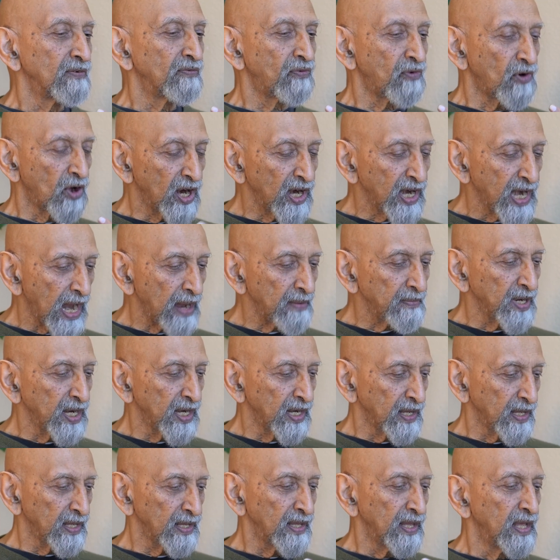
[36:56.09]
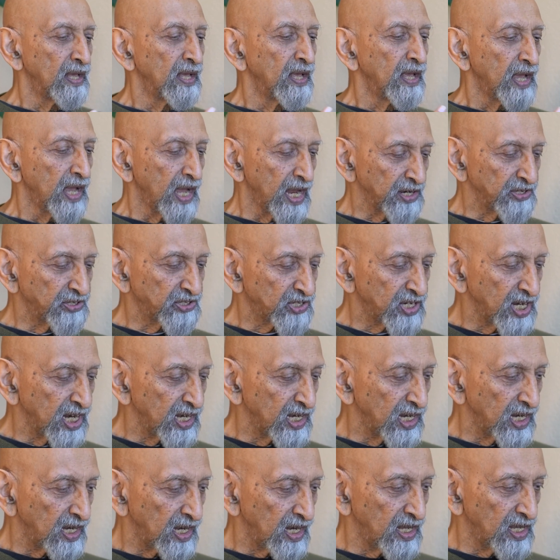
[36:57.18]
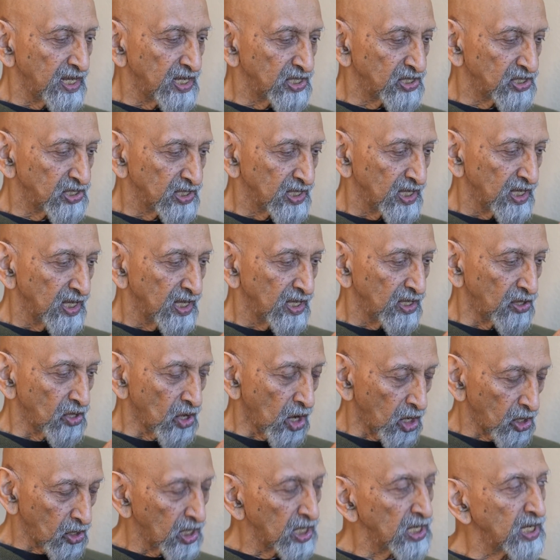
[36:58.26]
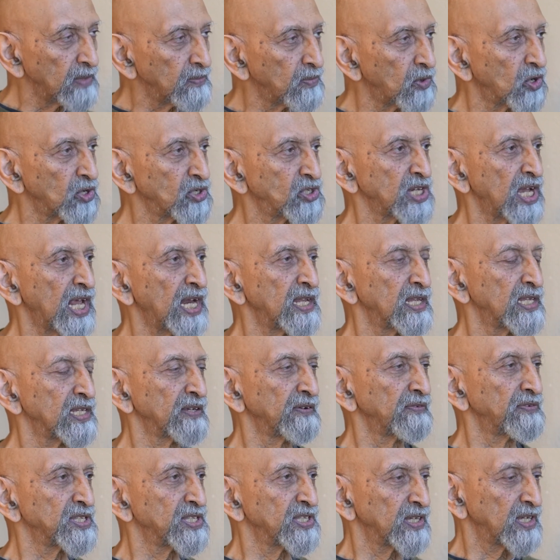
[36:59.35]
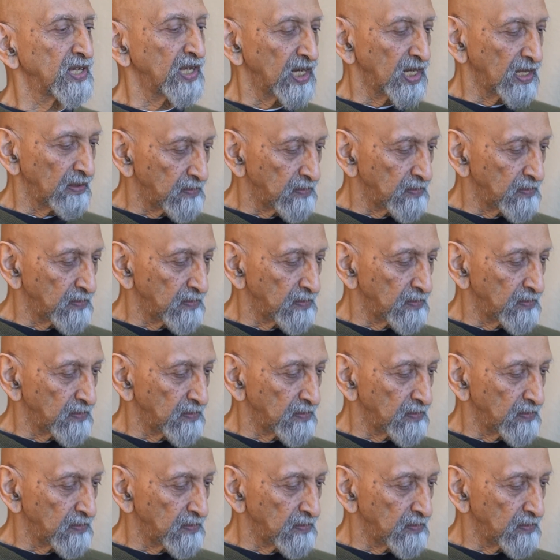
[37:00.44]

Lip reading: For Ramanand, headstand is not only more challenging physically,